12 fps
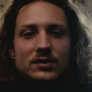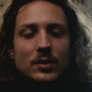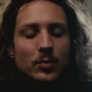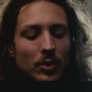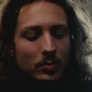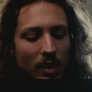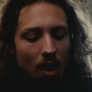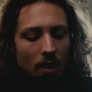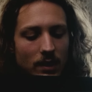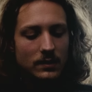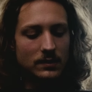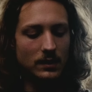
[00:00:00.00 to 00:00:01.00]
zippered
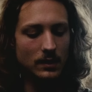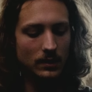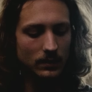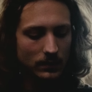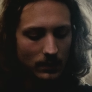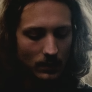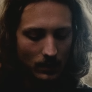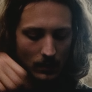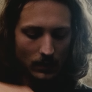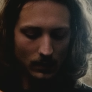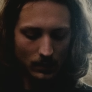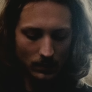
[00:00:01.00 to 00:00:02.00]
pockets in it,
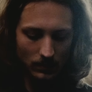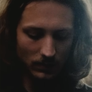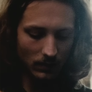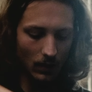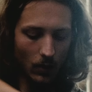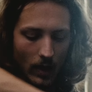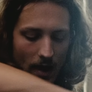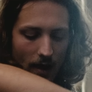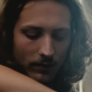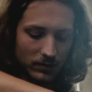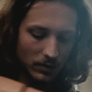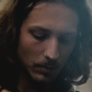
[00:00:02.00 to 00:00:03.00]
so I
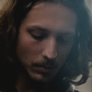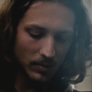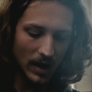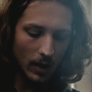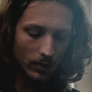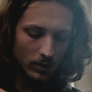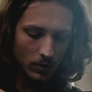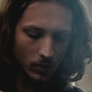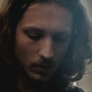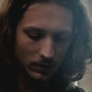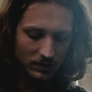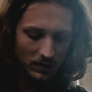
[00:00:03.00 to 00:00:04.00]
have some power
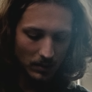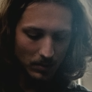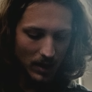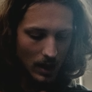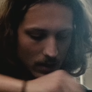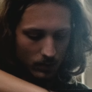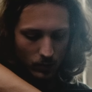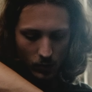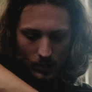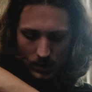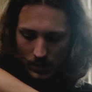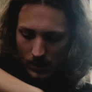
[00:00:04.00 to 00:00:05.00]
cords in the bottom
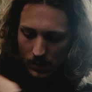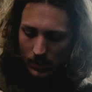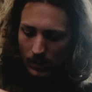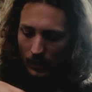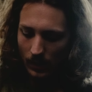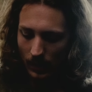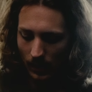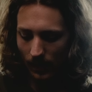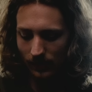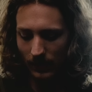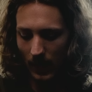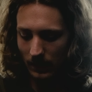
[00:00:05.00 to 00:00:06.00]
one.
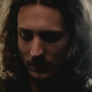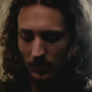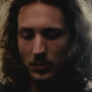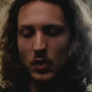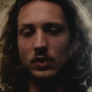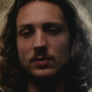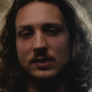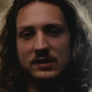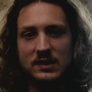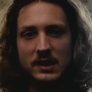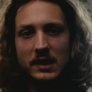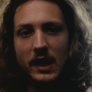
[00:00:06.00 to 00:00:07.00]
I've got some
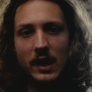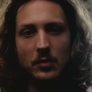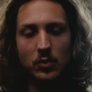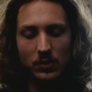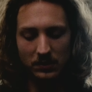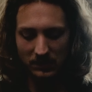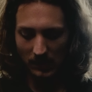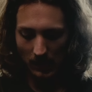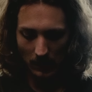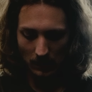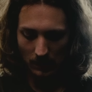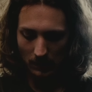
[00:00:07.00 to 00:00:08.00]
USB-C cables
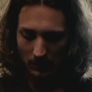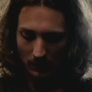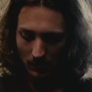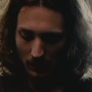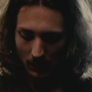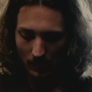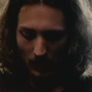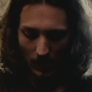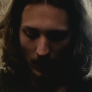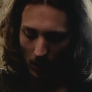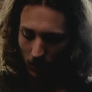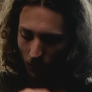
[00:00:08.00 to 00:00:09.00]
in
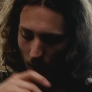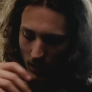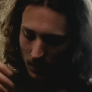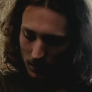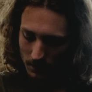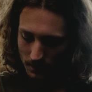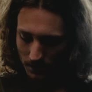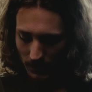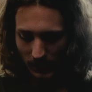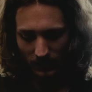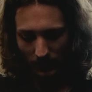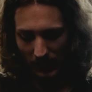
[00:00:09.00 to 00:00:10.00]
another one,
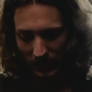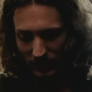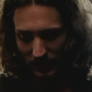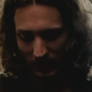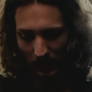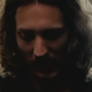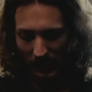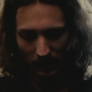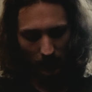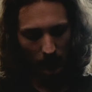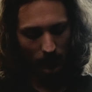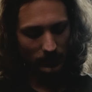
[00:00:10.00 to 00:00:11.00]
some HDMI
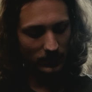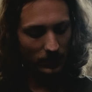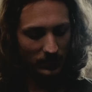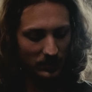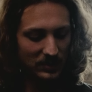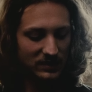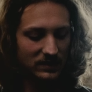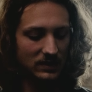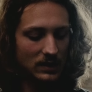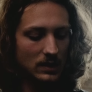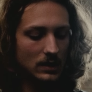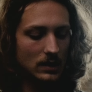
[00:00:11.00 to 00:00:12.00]
cords,
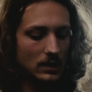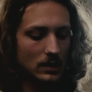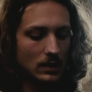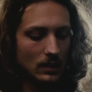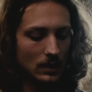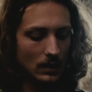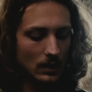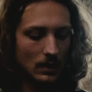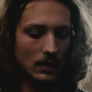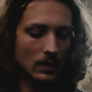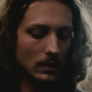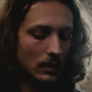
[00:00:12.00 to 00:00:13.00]
USB-C,
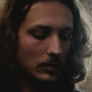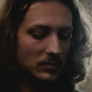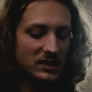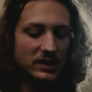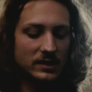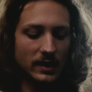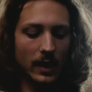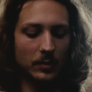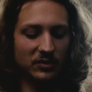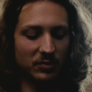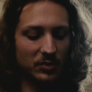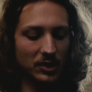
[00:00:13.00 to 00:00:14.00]
D-tap
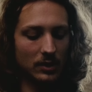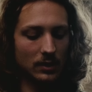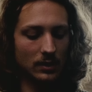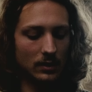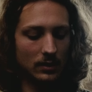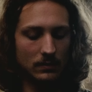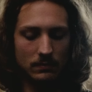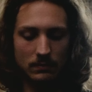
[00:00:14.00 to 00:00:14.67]
splitter,